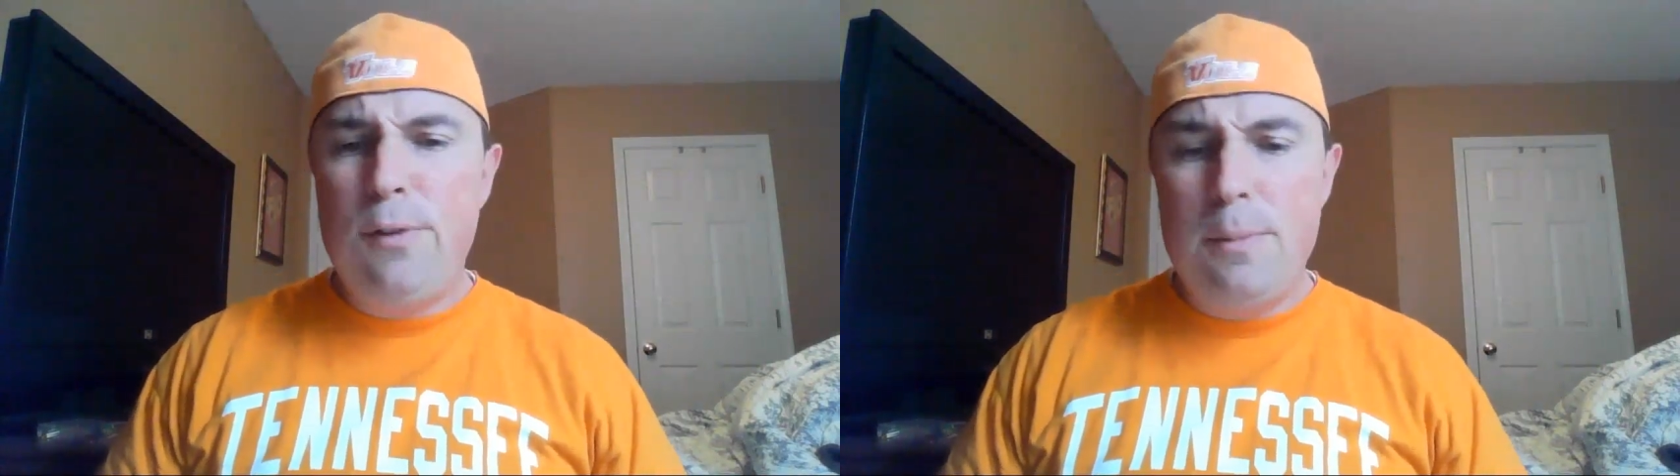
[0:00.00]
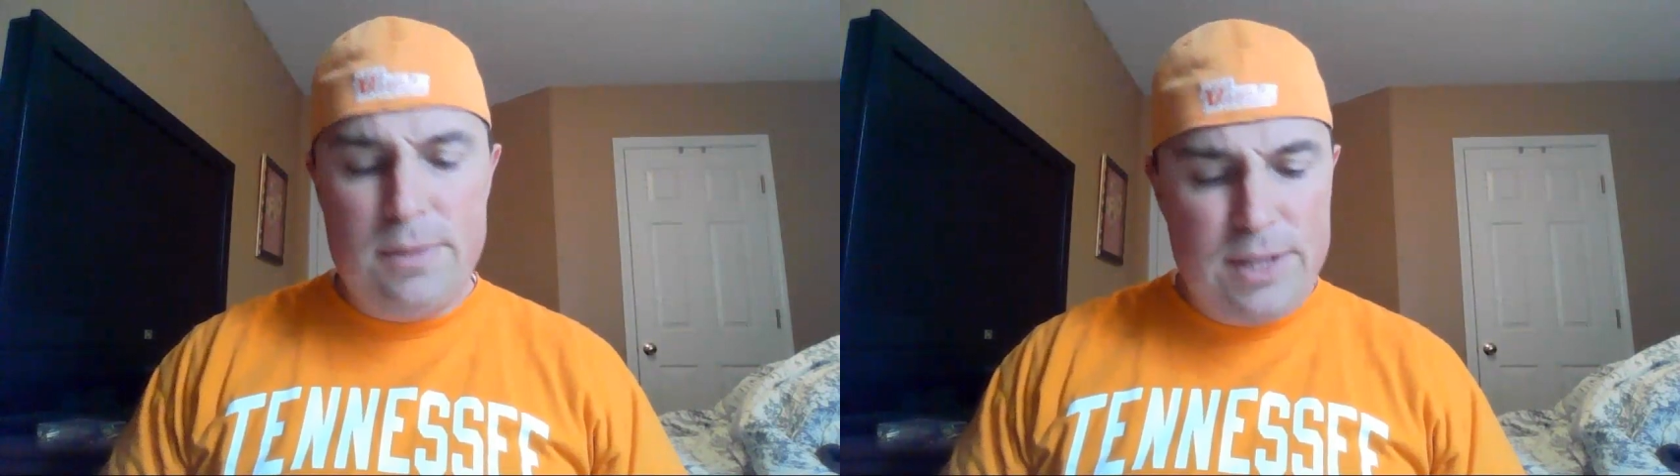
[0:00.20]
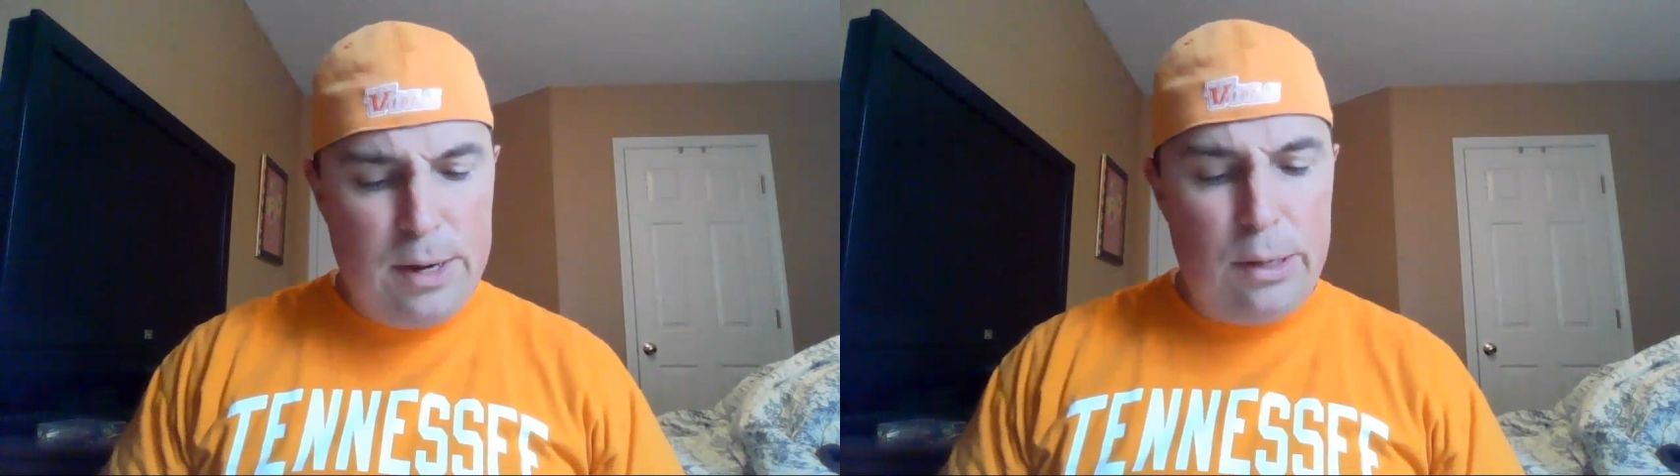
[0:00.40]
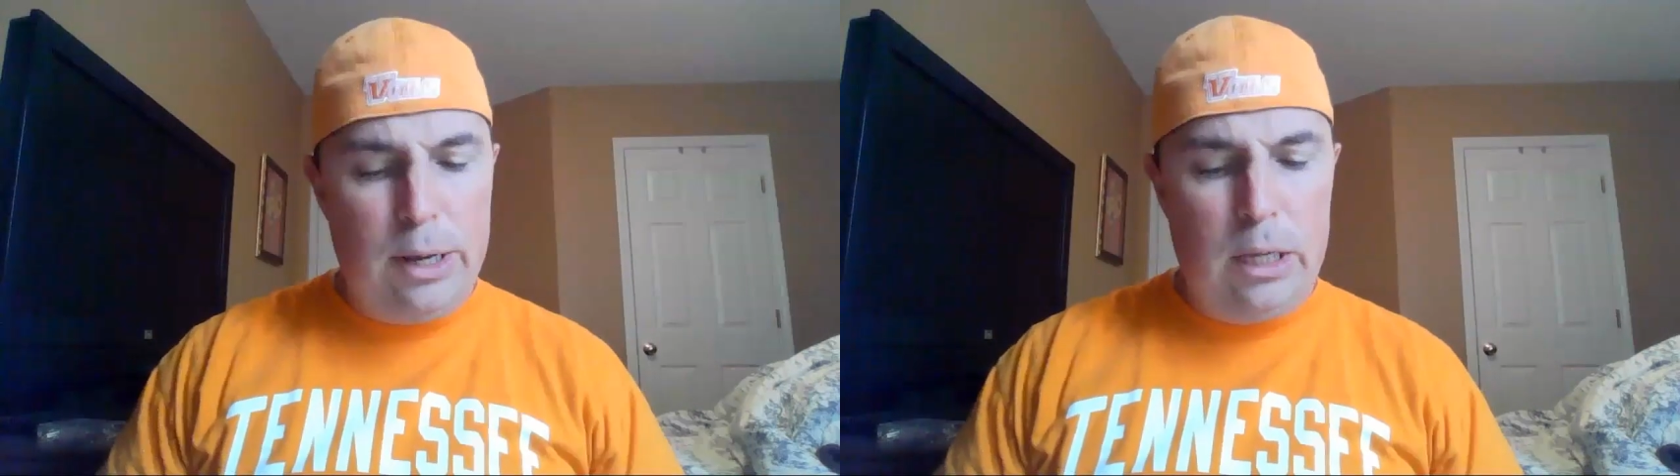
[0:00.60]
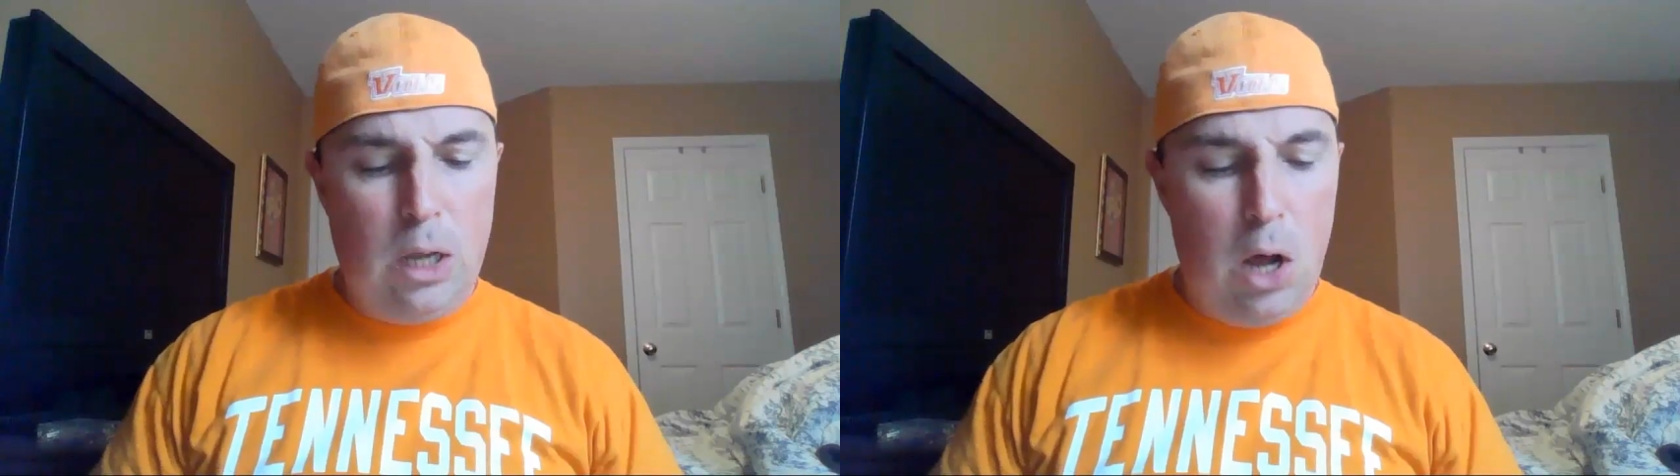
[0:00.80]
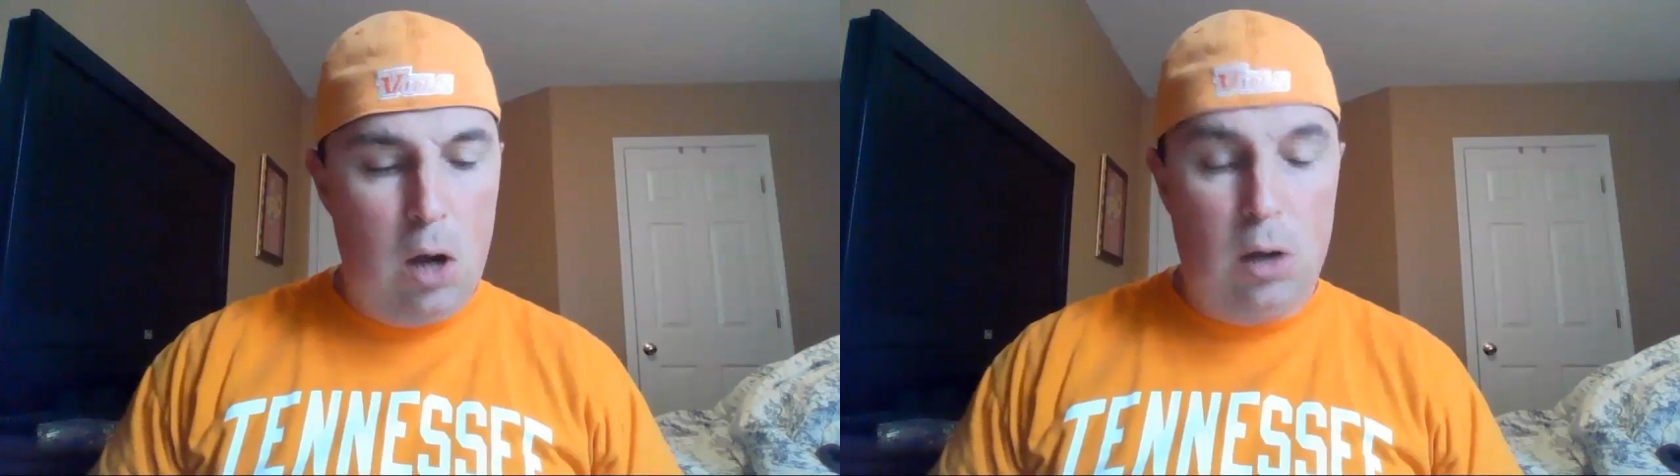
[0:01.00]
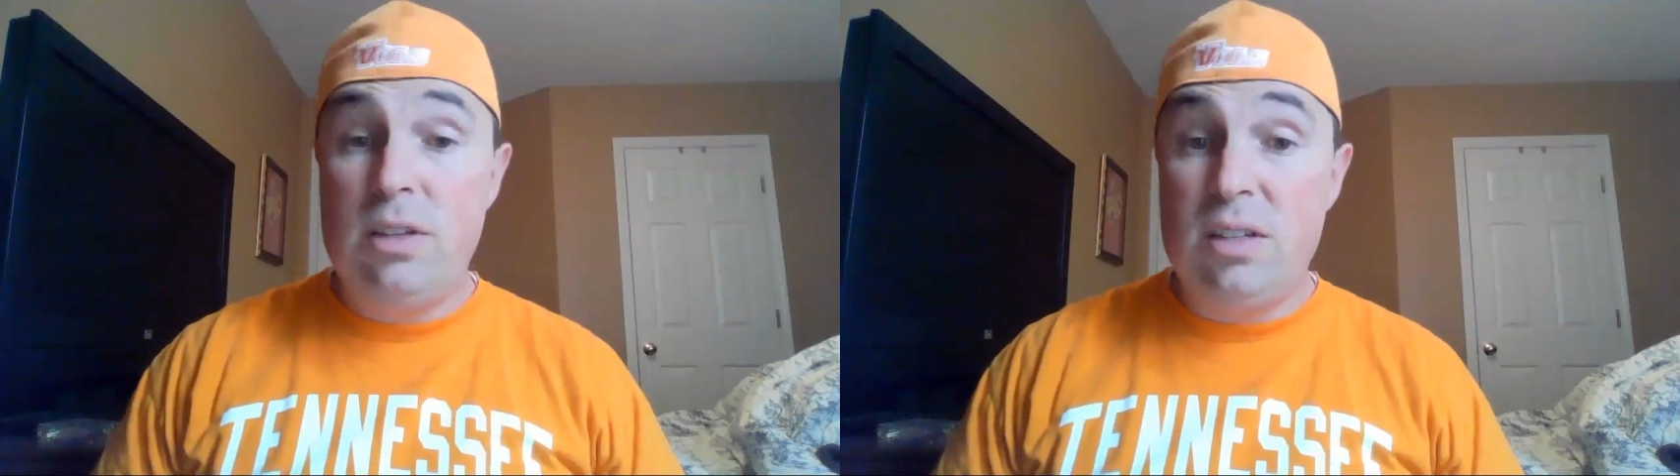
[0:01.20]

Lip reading: from tumbling along,